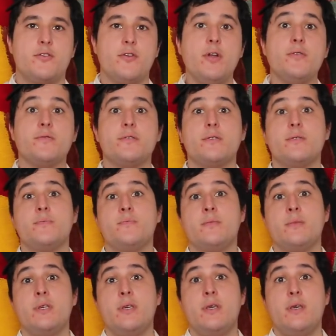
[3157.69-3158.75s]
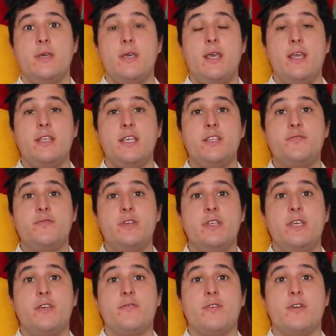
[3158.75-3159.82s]
Gross. It's
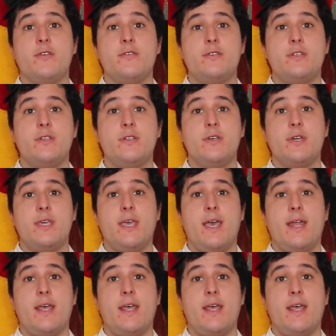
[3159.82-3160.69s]
really gross to look at.